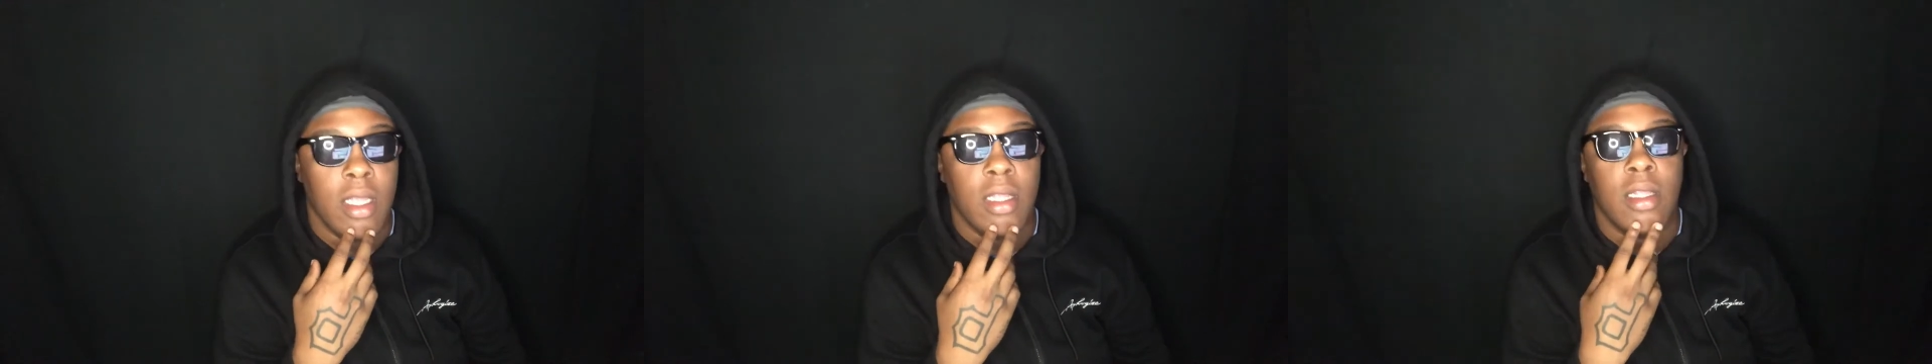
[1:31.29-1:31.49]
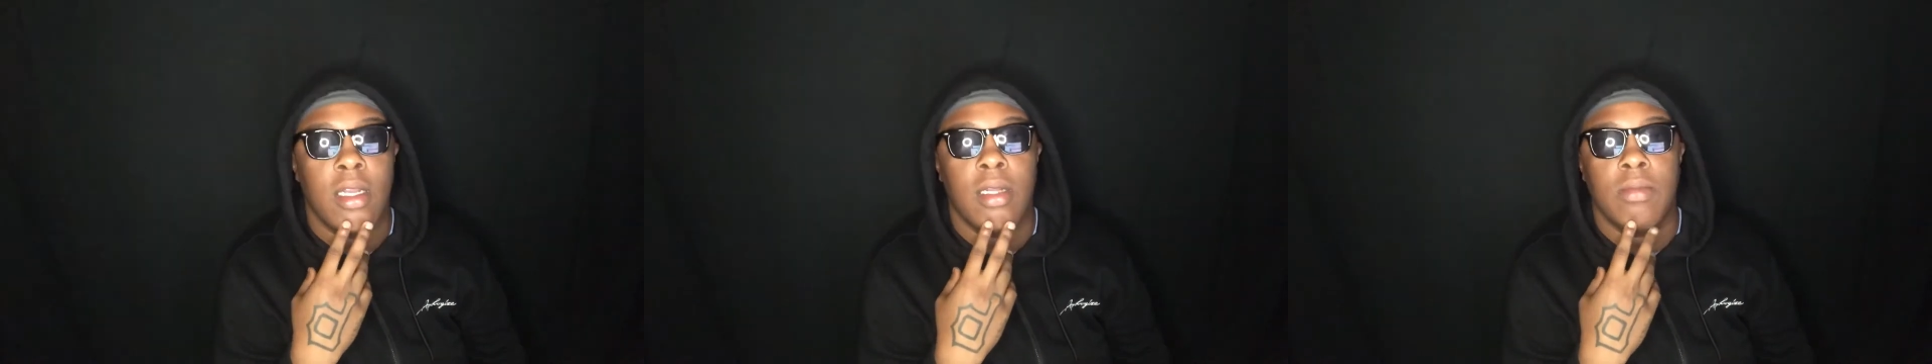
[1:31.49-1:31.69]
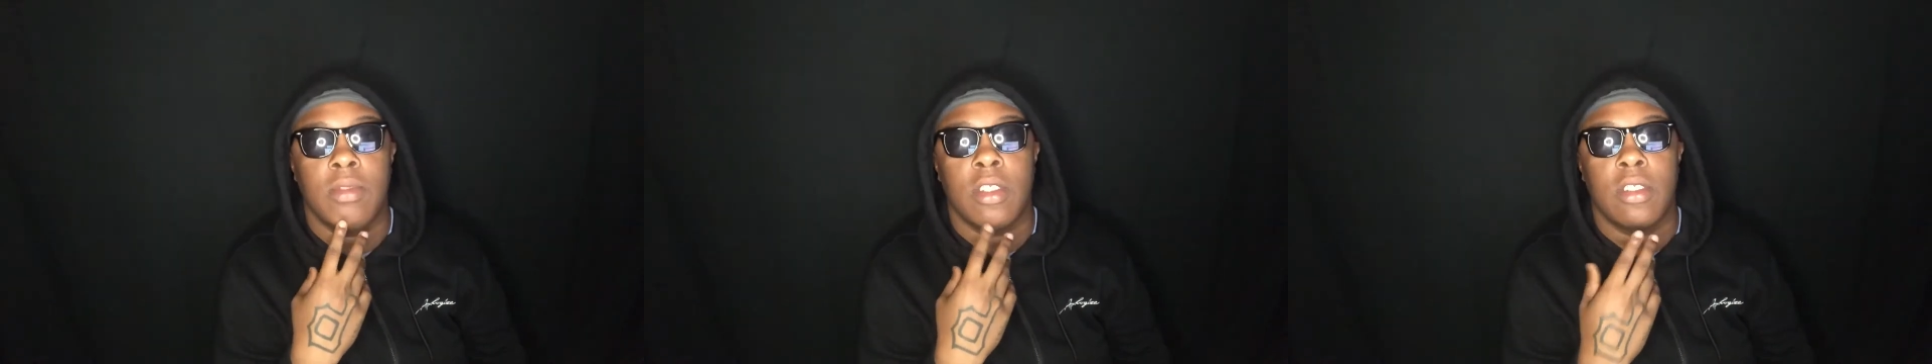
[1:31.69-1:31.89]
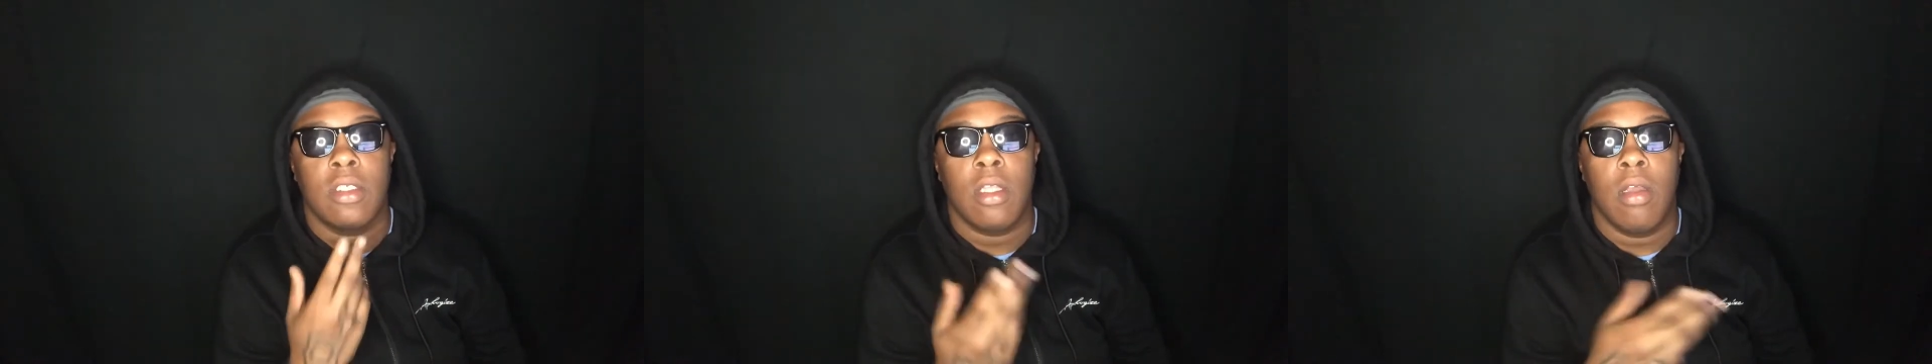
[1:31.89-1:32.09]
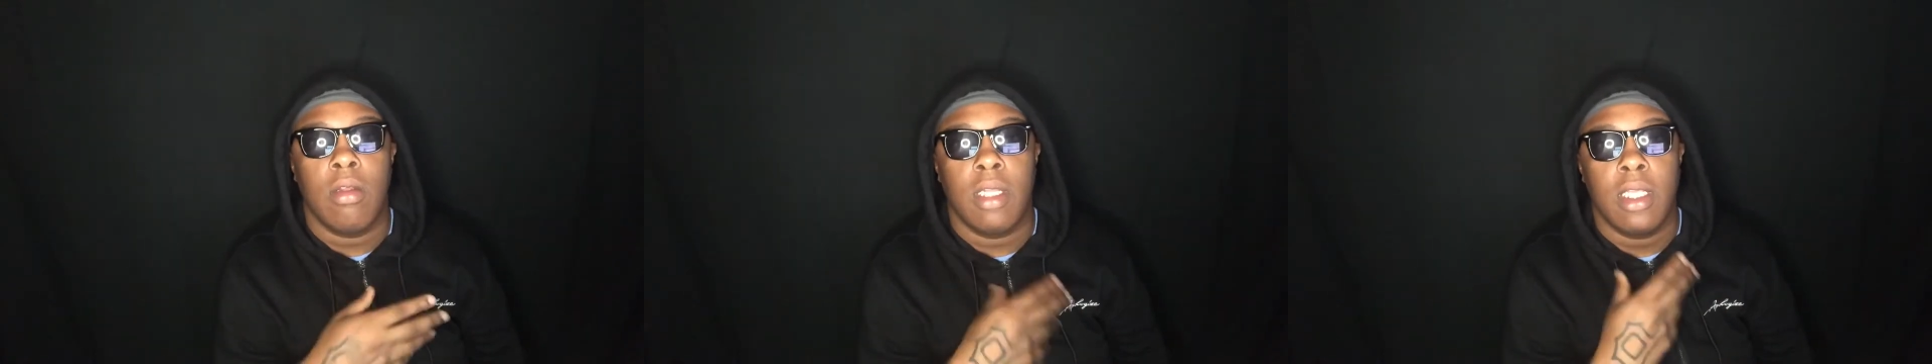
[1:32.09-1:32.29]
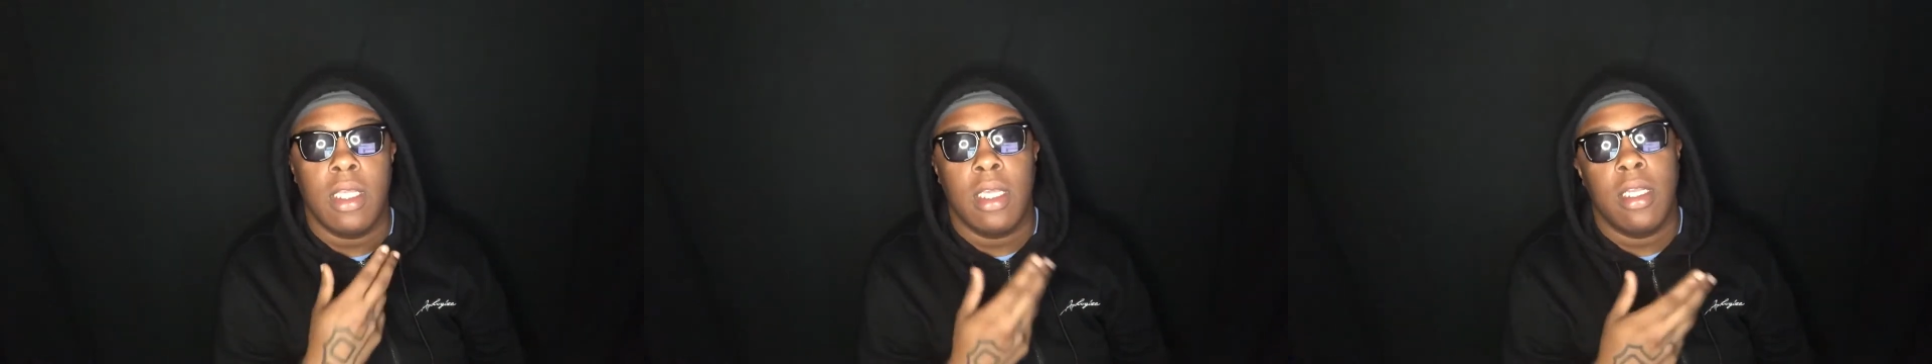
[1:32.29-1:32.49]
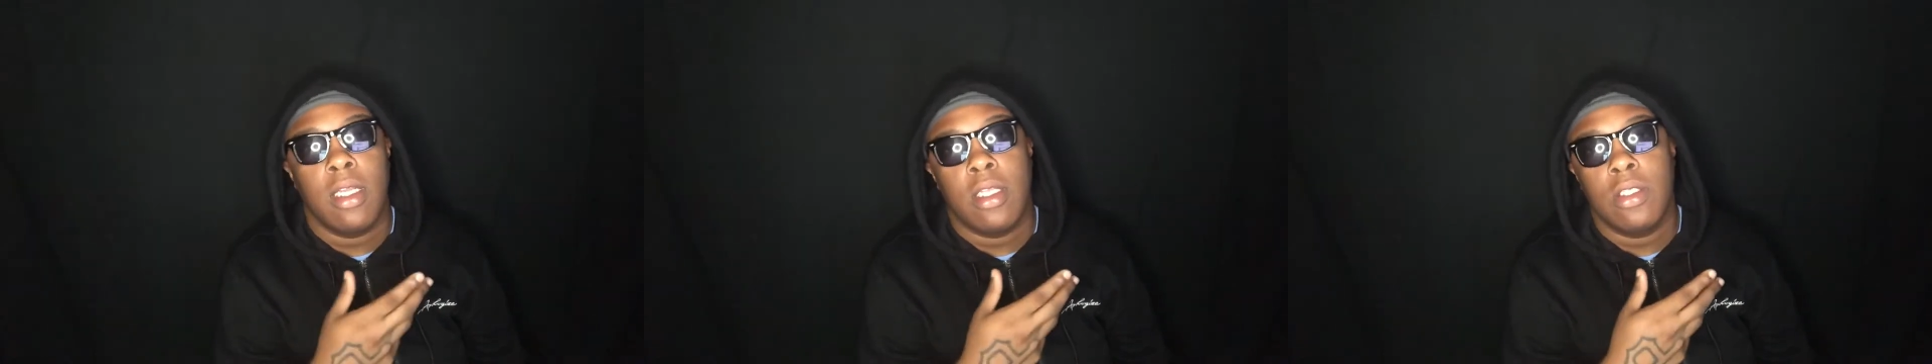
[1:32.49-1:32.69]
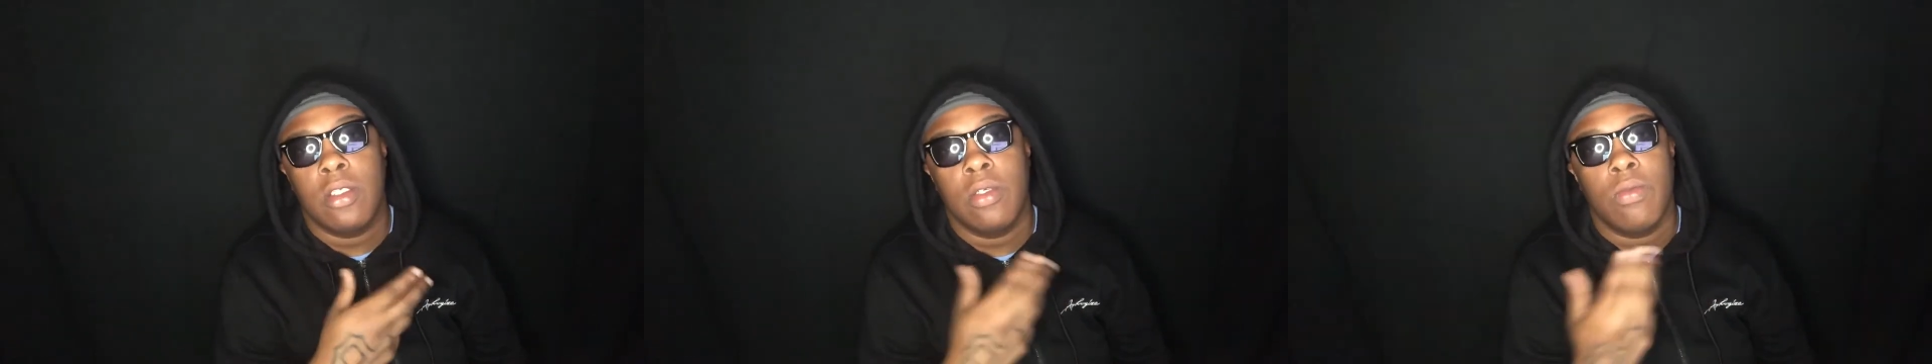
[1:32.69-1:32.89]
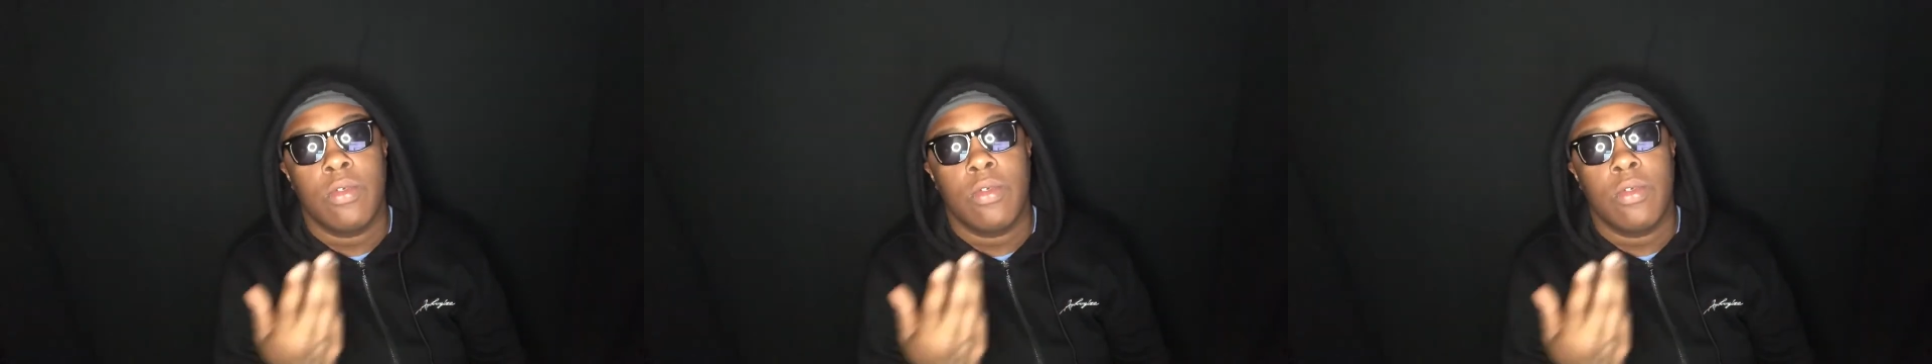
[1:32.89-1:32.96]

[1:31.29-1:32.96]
that I'm just slowly getting into.